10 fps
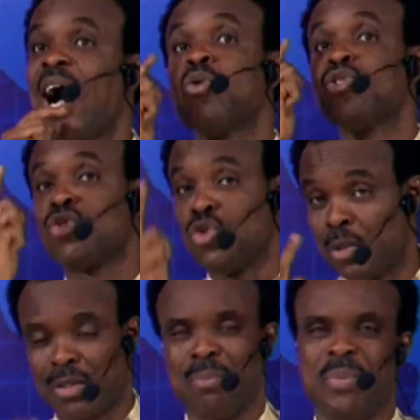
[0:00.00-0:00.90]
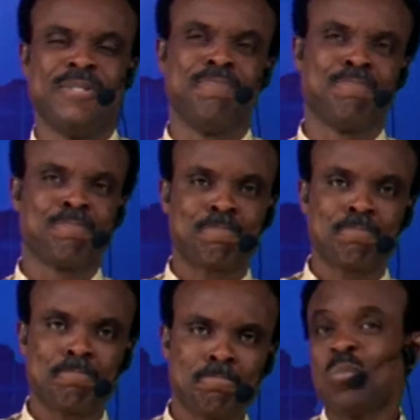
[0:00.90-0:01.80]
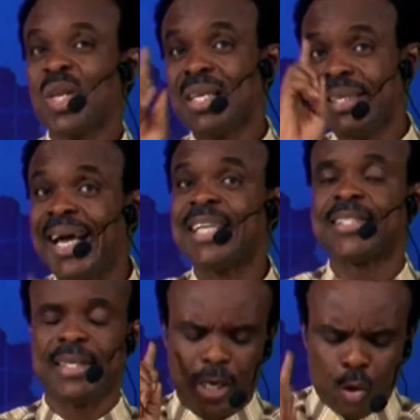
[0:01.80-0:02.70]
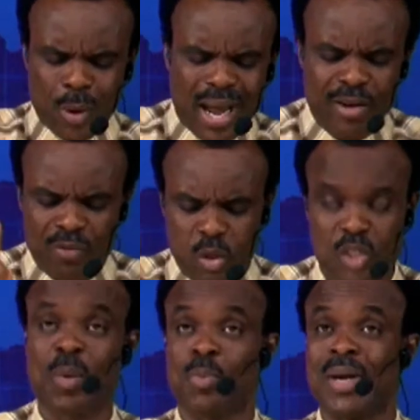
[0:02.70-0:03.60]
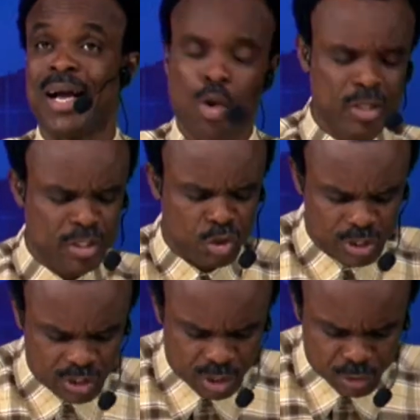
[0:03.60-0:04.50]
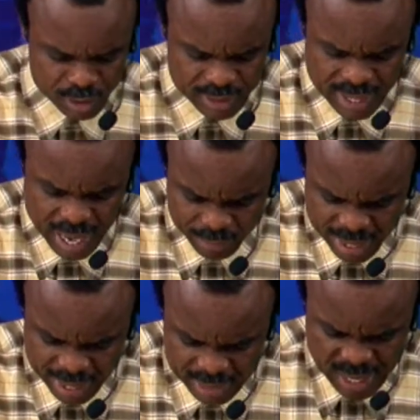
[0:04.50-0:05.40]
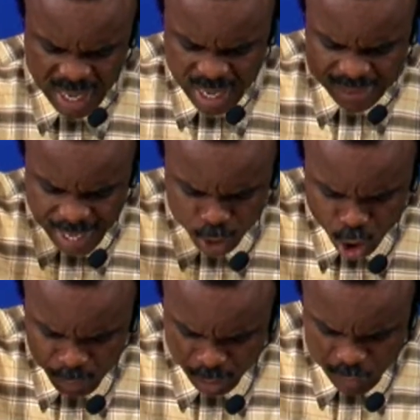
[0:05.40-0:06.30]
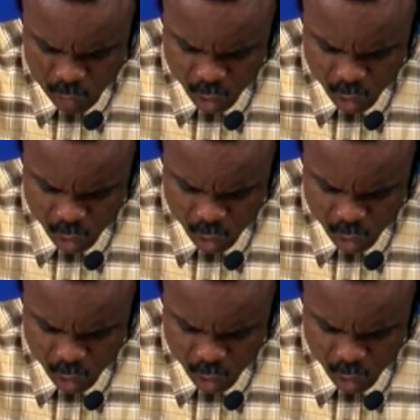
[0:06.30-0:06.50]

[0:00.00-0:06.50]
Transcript: I want you to know something, that the cry of those people, according to the scriptures that I read, they are coming up to